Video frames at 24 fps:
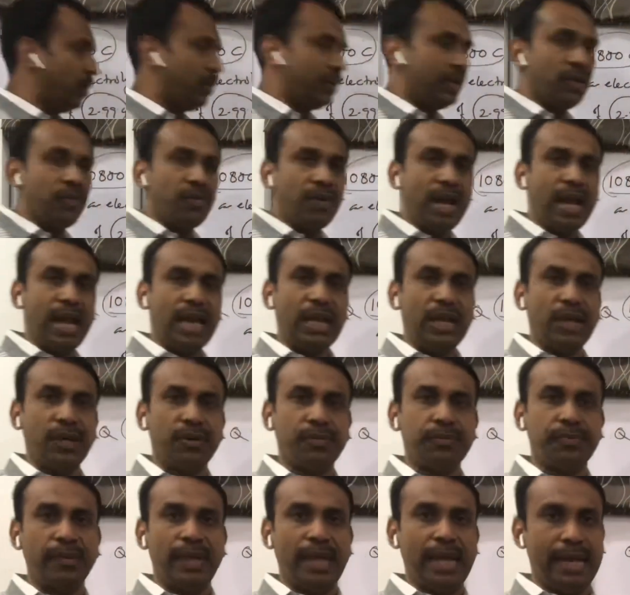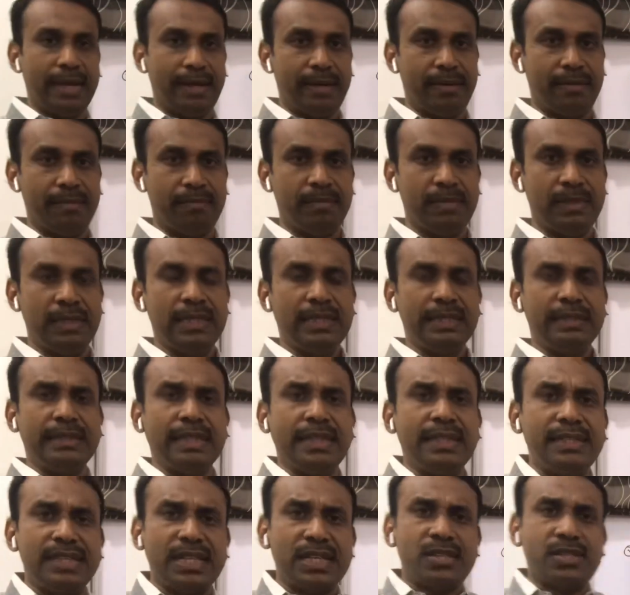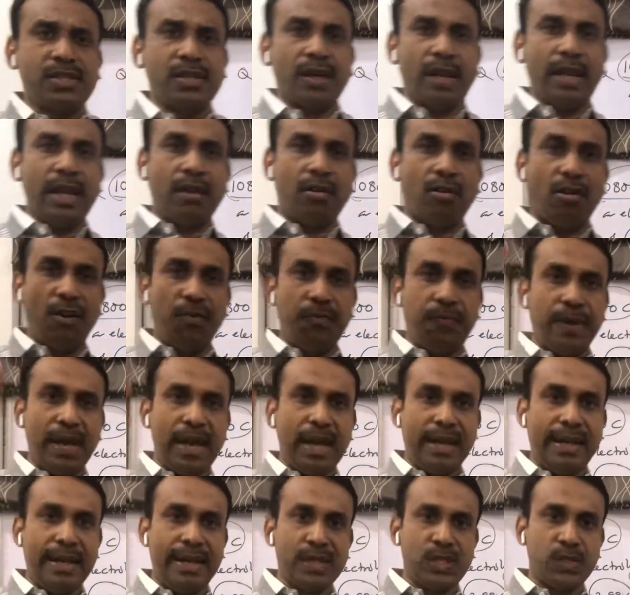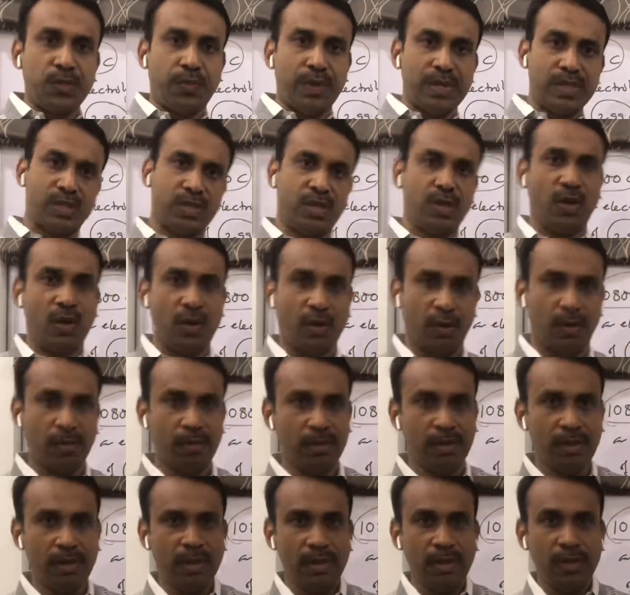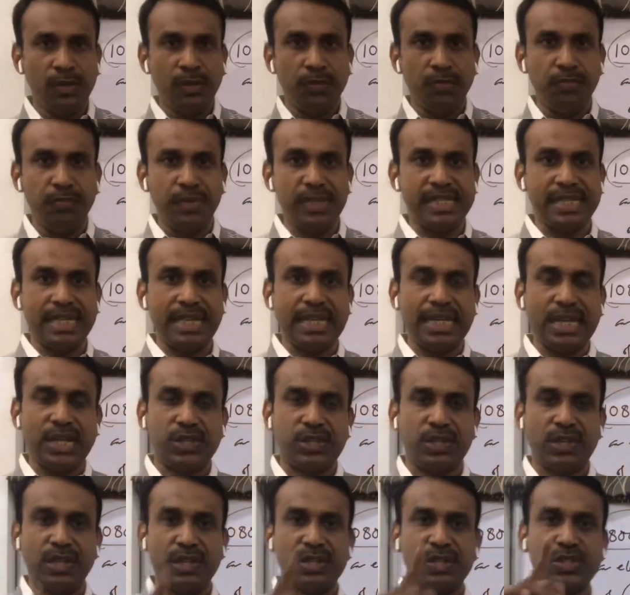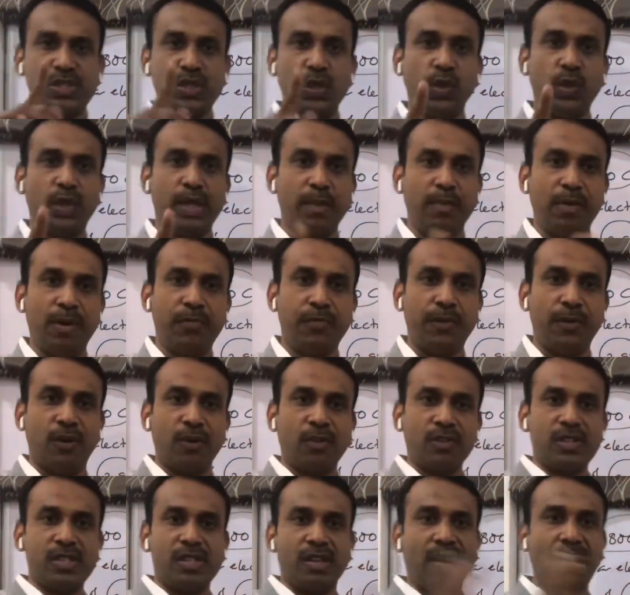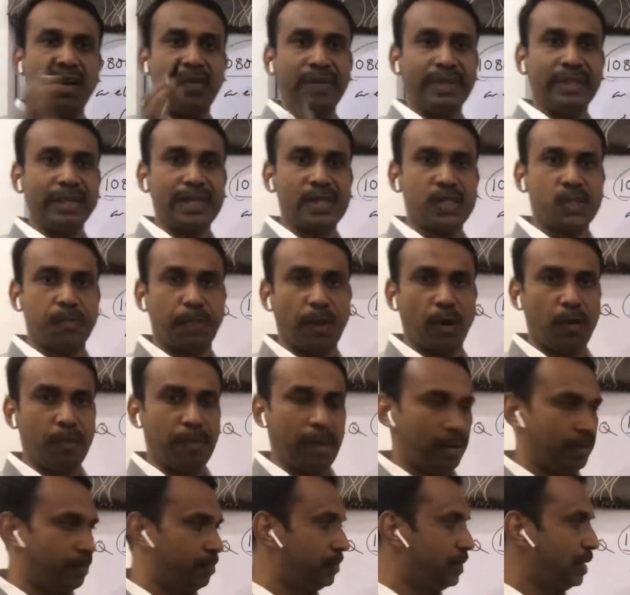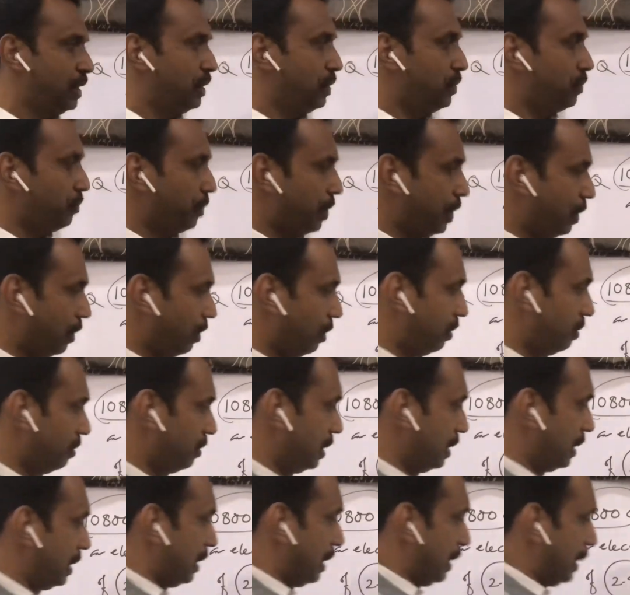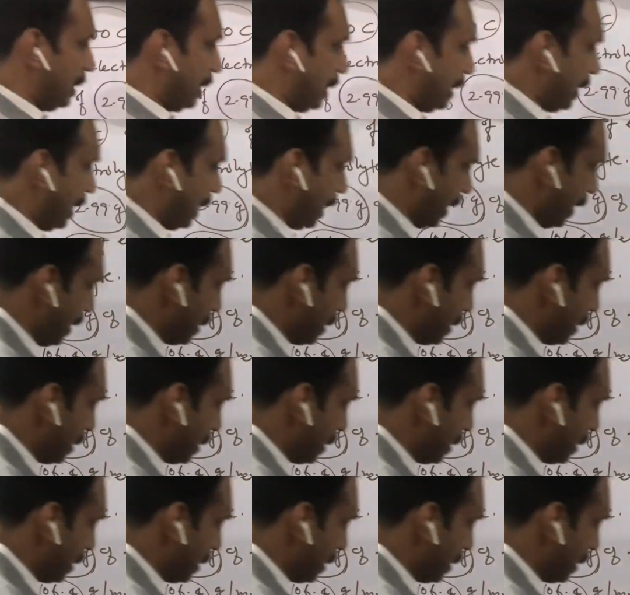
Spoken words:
out the value of N. Then just recall Faraday's first law. Which equation is suitable for solving this problem? We know here